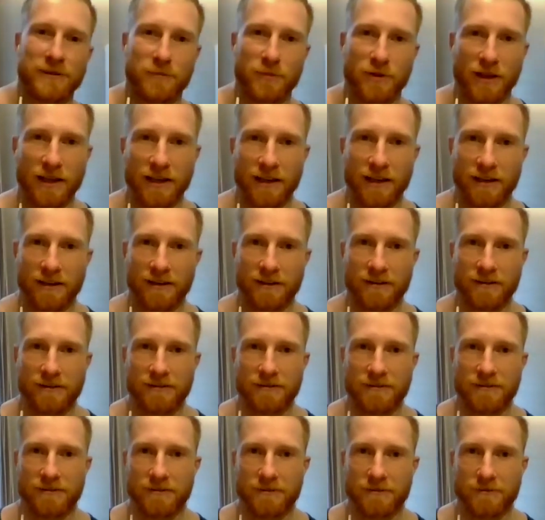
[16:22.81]
playing
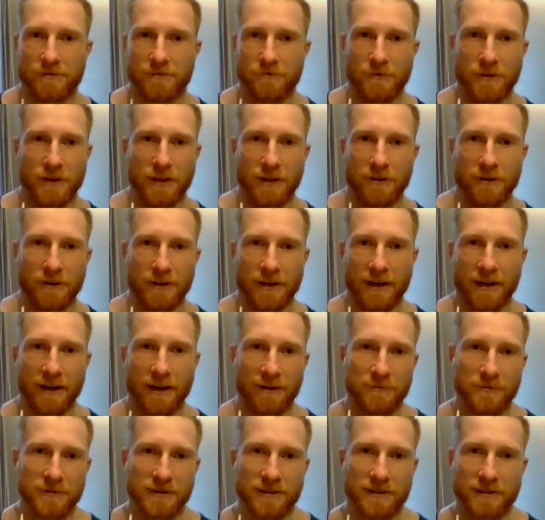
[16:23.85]
video
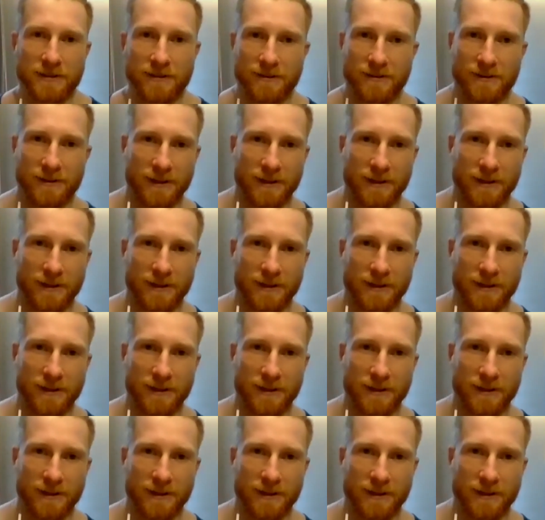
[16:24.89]
games.